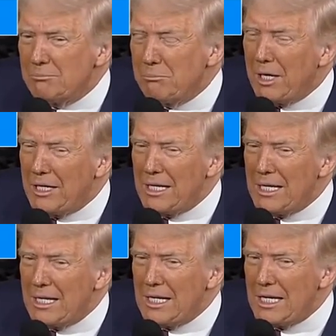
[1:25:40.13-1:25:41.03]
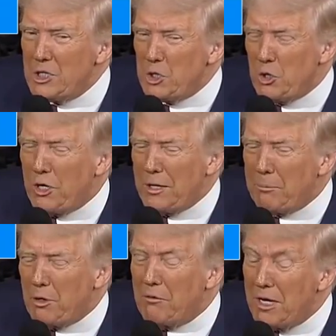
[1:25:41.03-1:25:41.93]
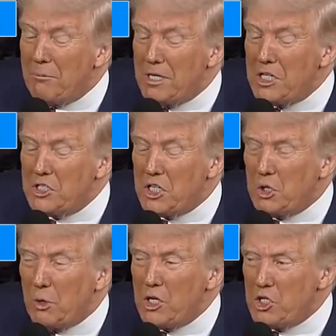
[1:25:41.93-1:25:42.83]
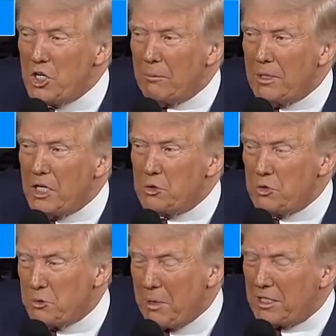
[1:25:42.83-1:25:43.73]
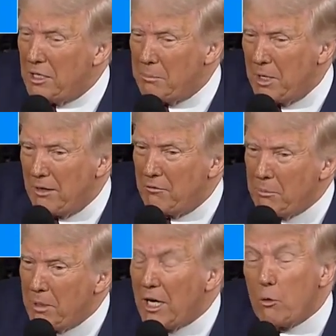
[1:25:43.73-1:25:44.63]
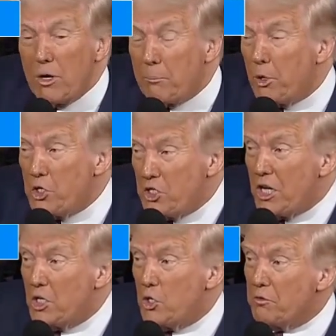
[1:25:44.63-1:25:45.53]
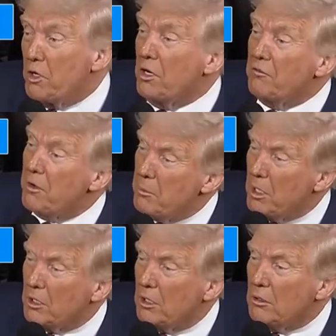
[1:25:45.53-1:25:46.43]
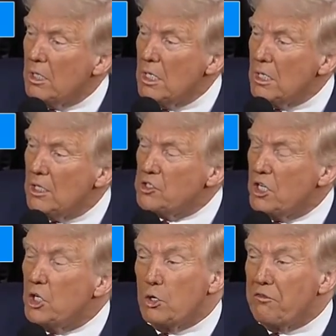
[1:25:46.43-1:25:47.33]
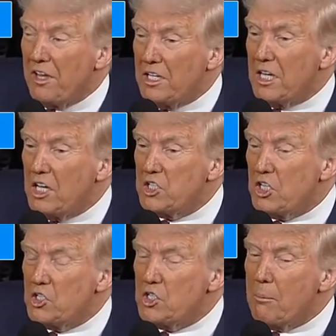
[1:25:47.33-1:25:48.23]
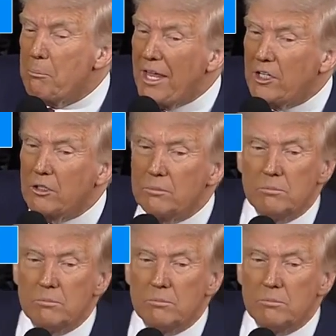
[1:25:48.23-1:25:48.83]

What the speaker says: But he's already proven. I mean, he's a great gentleman. He's respected by everybody, and we appreciate you voting for Marco. He's going to do a fantastic job. Thank you.